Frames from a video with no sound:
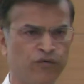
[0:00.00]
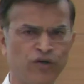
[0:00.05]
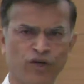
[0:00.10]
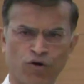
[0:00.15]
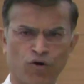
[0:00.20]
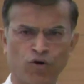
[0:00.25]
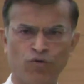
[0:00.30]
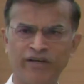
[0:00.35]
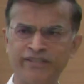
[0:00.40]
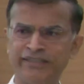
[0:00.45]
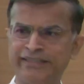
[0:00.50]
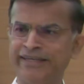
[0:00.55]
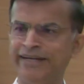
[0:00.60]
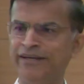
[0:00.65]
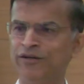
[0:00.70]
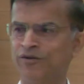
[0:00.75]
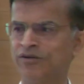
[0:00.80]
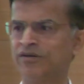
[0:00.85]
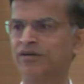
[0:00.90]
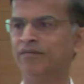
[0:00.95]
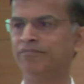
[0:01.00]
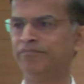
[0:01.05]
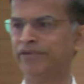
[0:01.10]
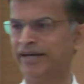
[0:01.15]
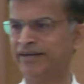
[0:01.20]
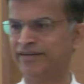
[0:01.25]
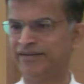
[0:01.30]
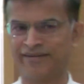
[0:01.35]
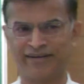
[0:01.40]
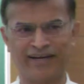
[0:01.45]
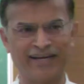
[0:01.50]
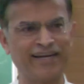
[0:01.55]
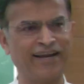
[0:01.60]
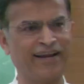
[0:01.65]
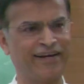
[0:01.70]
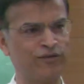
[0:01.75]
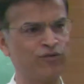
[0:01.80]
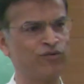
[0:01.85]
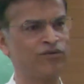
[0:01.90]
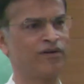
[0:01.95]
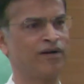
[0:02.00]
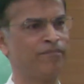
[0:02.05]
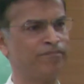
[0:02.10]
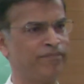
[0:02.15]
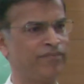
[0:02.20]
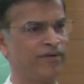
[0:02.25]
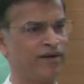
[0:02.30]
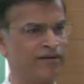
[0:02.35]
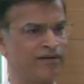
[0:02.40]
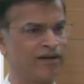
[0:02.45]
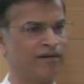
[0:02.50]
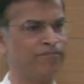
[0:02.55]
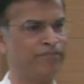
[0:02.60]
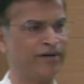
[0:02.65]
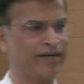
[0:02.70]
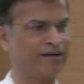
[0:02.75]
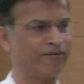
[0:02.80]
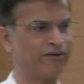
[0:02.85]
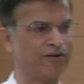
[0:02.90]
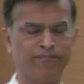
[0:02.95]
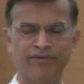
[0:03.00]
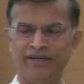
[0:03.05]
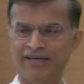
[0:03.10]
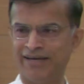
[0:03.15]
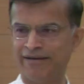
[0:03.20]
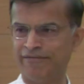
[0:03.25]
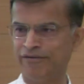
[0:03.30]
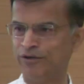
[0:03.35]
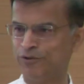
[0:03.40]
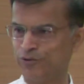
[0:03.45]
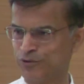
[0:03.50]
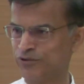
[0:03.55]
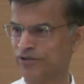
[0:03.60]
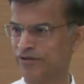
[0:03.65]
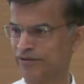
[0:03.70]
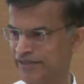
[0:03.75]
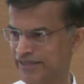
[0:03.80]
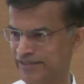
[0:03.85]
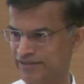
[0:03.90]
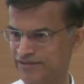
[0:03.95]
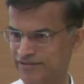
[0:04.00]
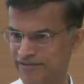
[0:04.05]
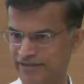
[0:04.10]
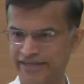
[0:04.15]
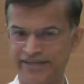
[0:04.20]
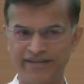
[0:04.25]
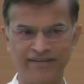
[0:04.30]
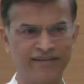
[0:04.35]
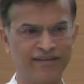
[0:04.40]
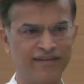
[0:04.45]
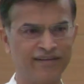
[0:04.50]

We are always sitting on a comparator. I like to compare our behavior to circuits, right?